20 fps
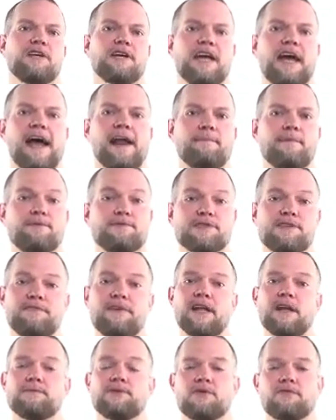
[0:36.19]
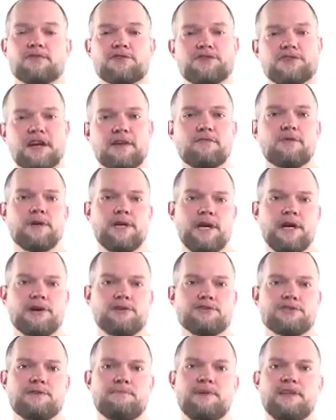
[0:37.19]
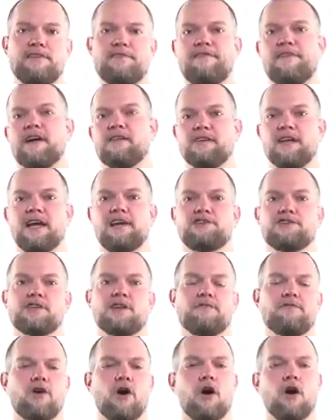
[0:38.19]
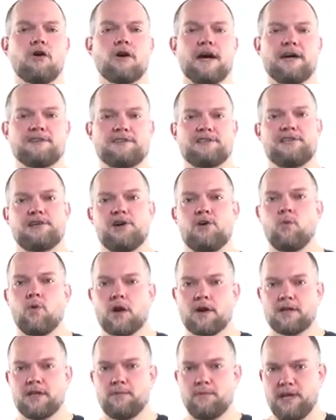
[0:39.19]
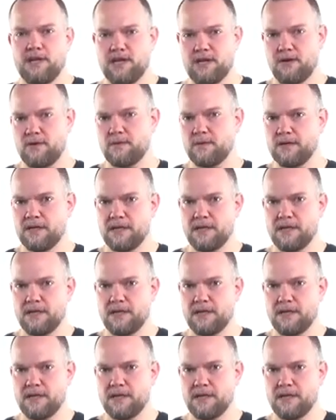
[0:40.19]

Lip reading: Academy was developed over several years to be the foundation of all SEO work that we do.